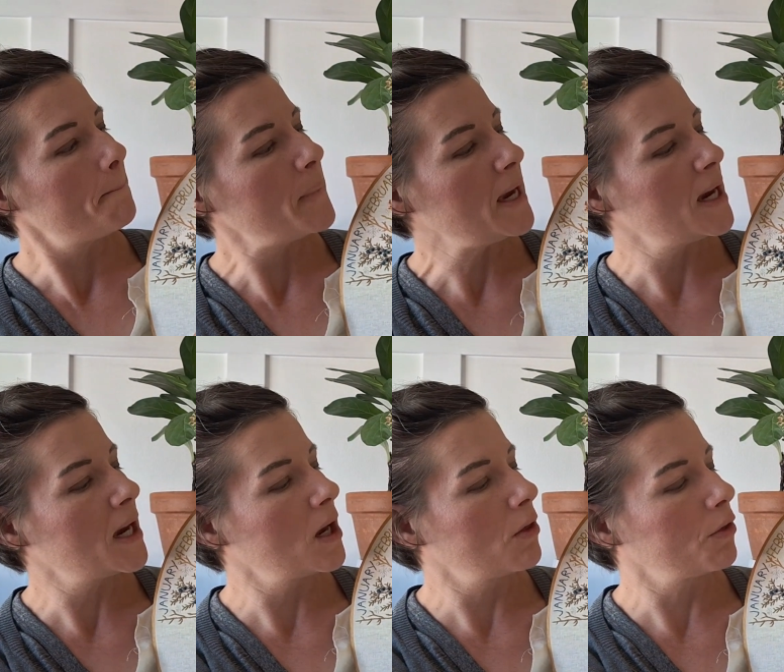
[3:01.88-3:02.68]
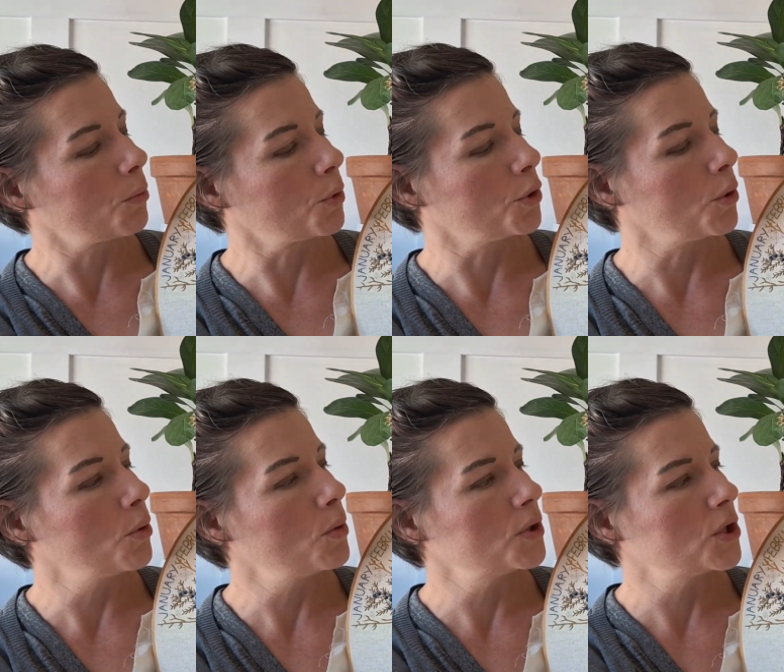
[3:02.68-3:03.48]
peeking
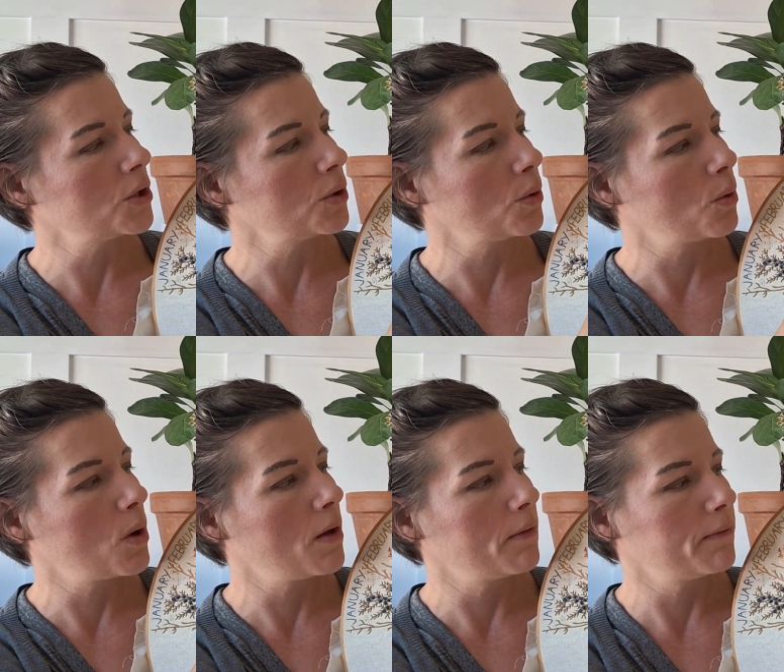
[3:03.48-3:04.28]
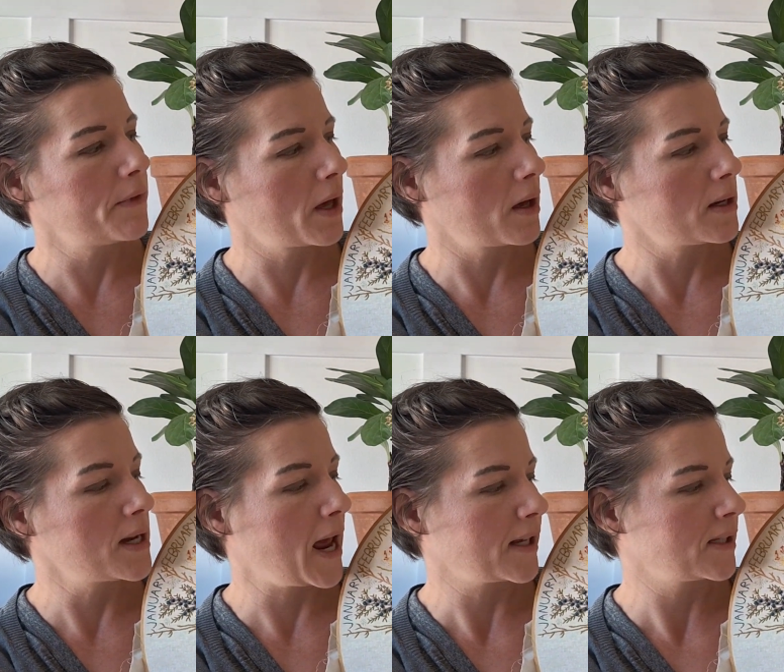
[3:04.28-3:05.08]
through to the
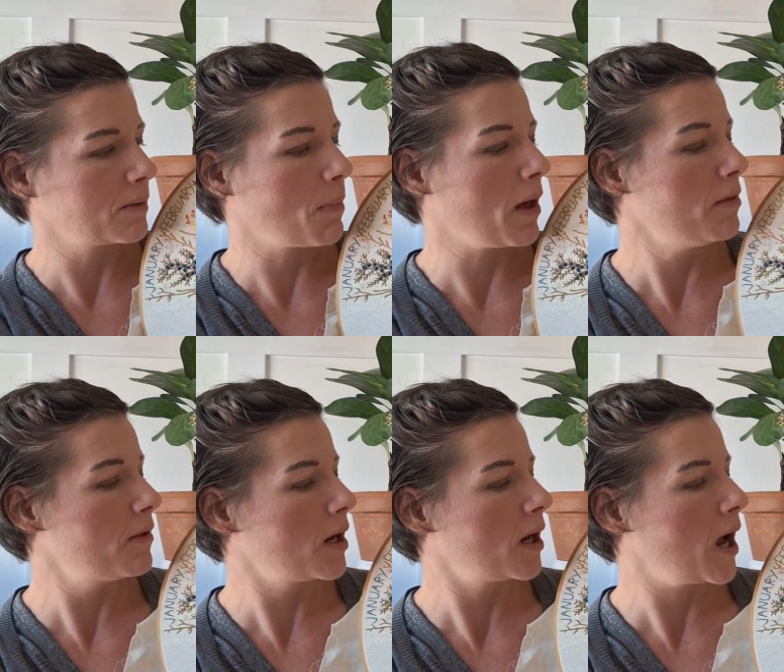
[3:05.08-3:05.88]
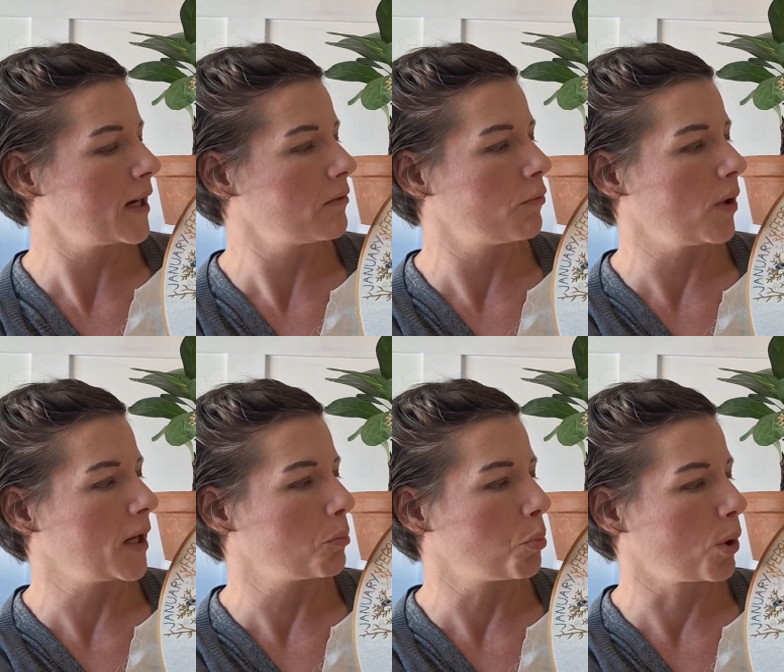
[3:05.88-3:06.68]
next month and kind of
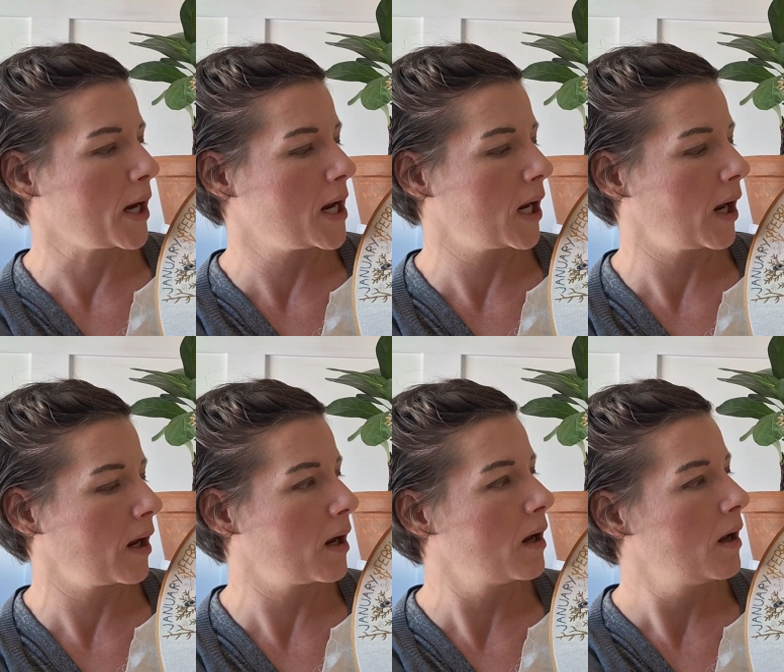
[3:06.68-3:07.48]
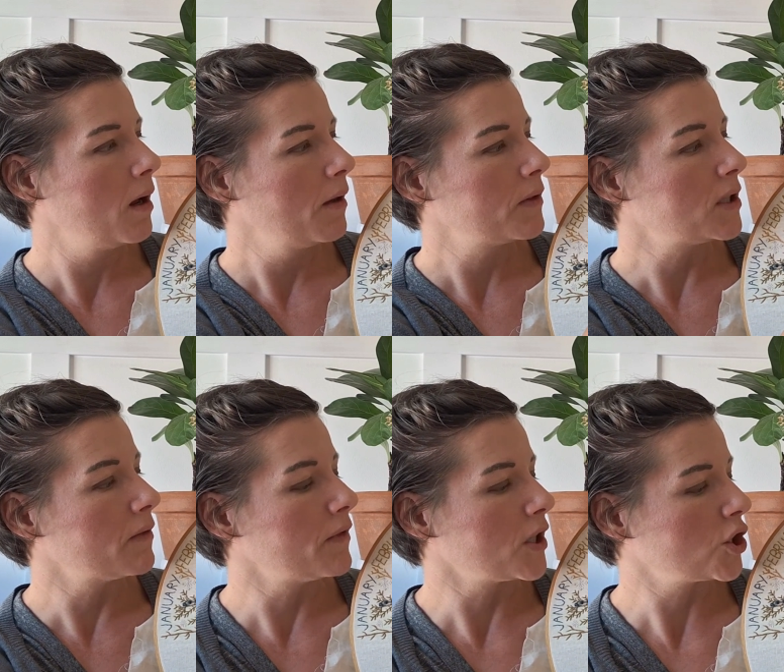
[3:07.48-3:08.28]
like breaking the
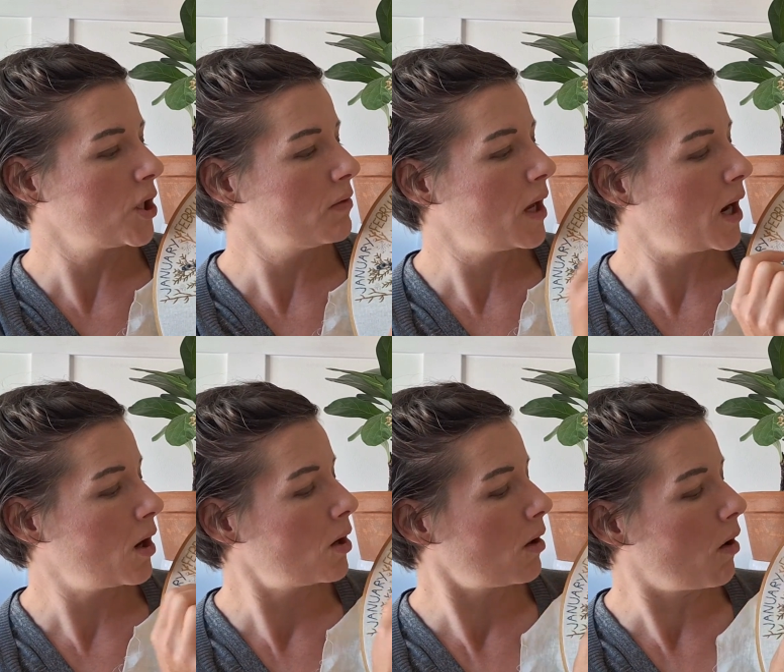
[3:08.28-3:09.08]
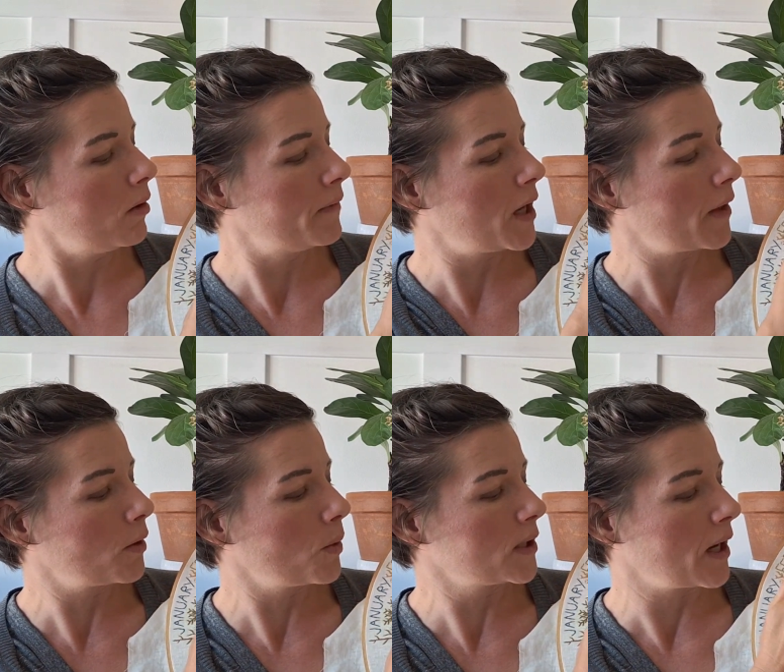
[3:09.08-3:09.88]
division there. All of the other
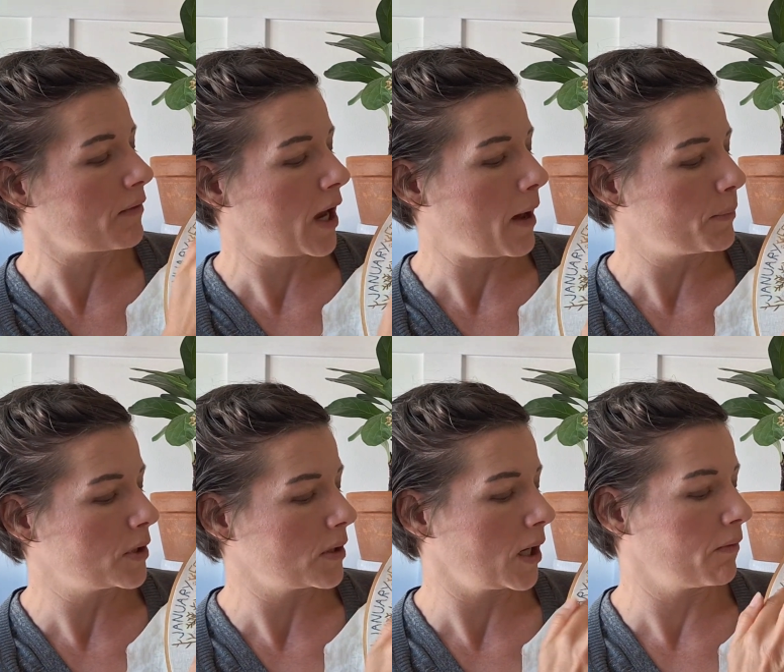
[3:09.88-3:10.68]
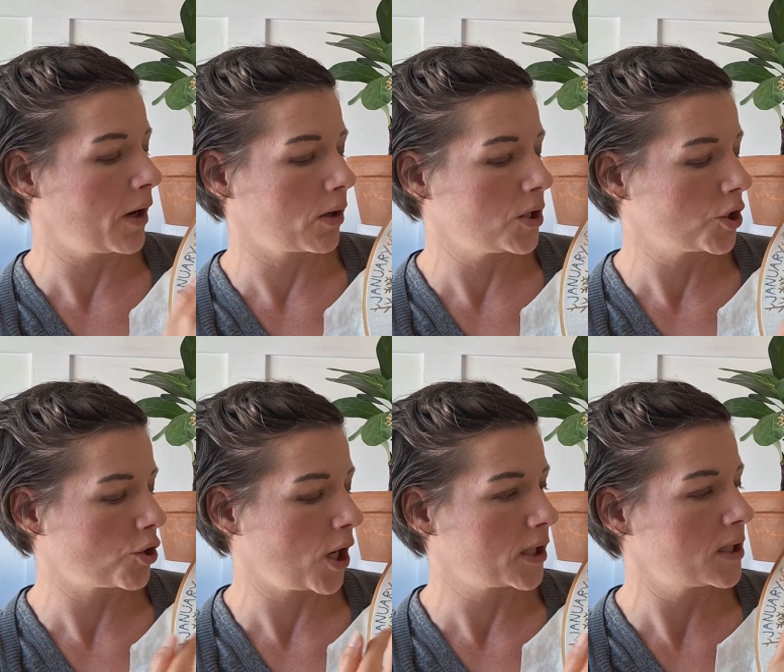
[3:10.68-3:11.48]
ones I've kept like very
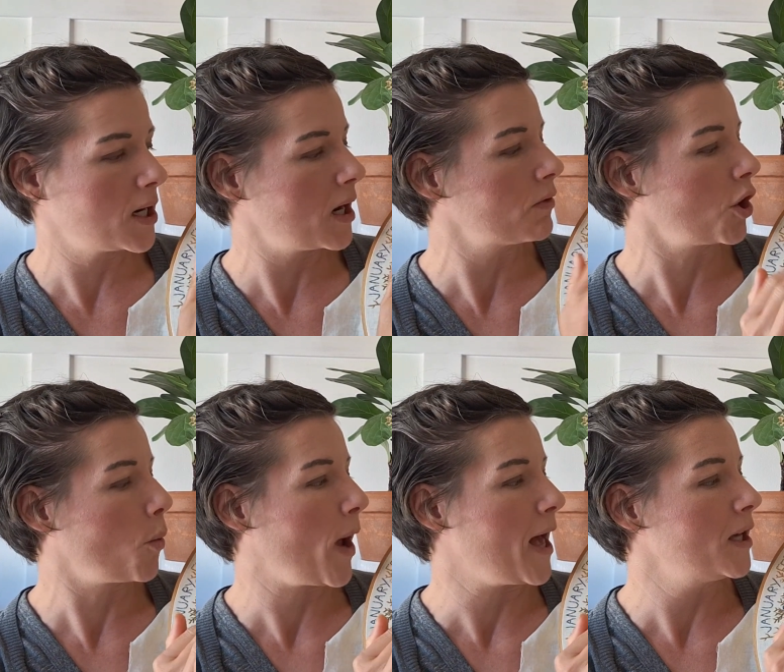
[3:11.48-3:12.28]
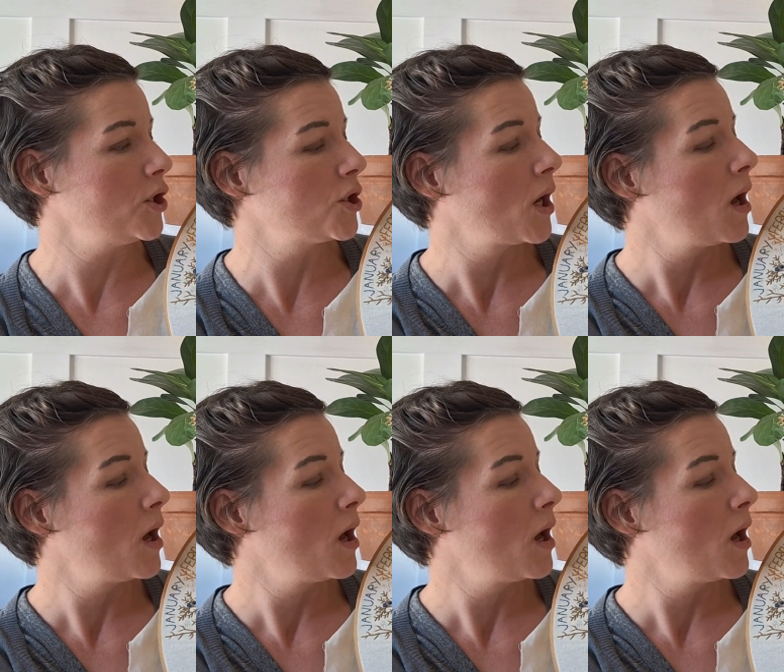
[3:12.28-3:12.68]
strictly in their wedge,